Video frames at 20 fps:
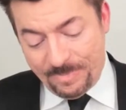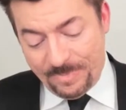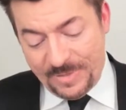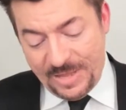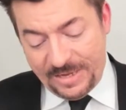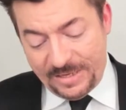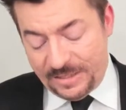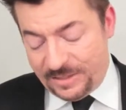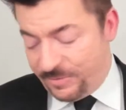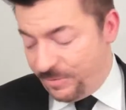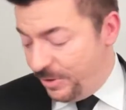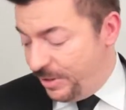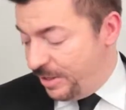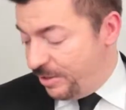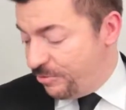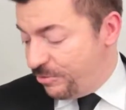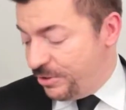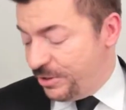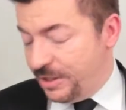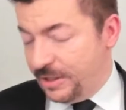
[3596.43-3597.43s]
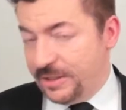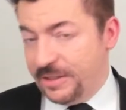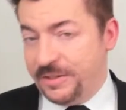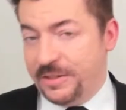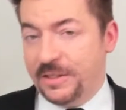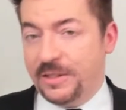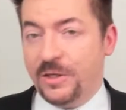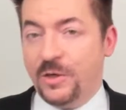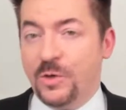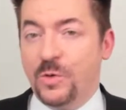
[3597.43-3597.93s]
It gets very interesting. Let's
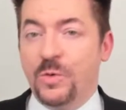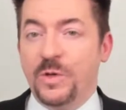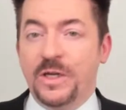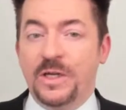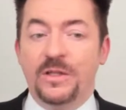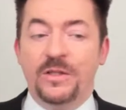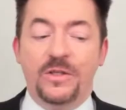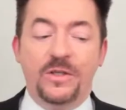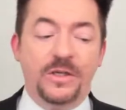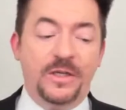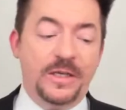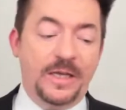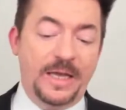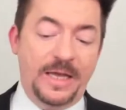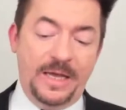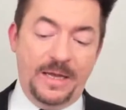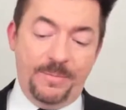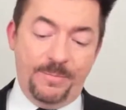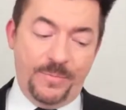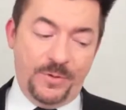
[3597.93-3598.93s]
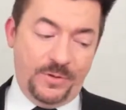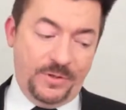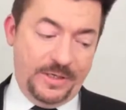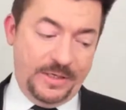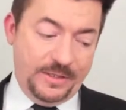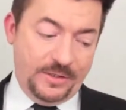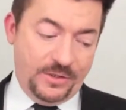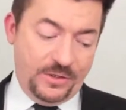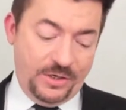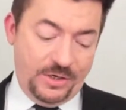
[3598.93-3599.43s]
take a quick look at
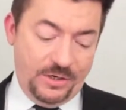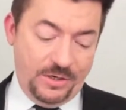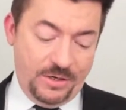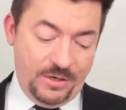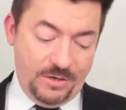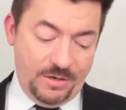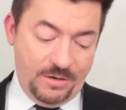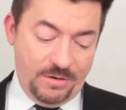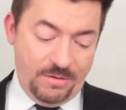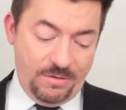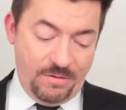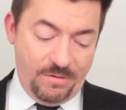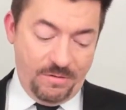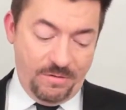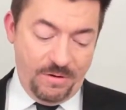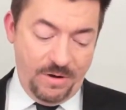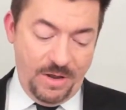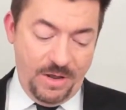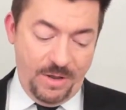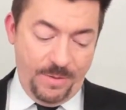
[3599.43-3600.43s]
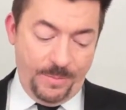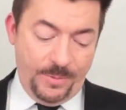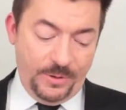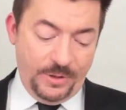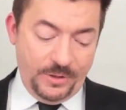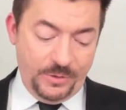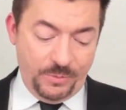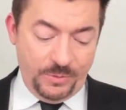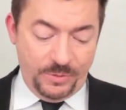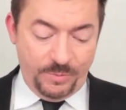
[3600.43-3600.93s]
Berlitz here.
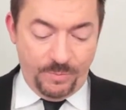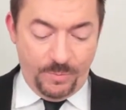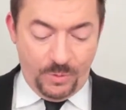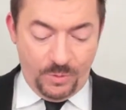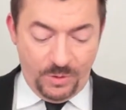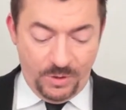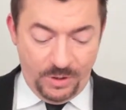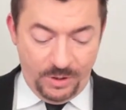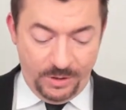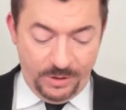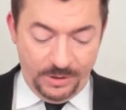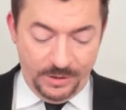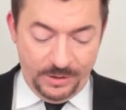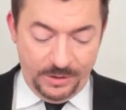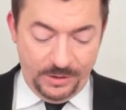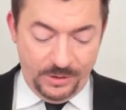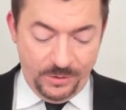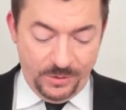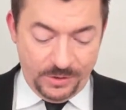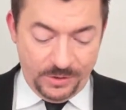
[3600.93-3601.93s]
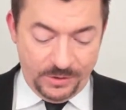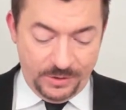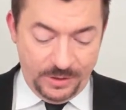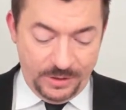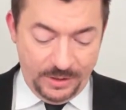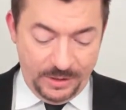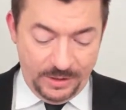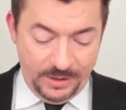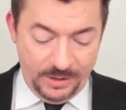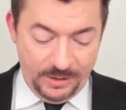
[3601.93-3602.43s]
Berlitz was born in New York
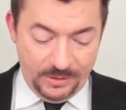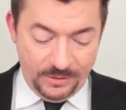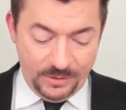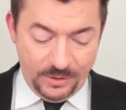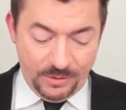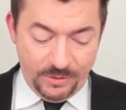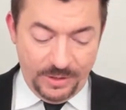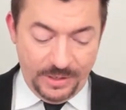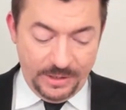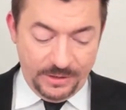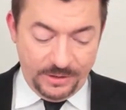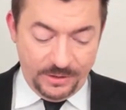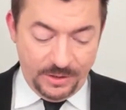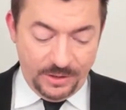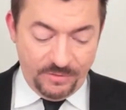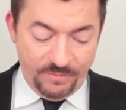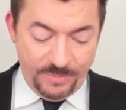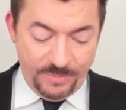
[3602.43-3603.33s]
City. He's the grandson of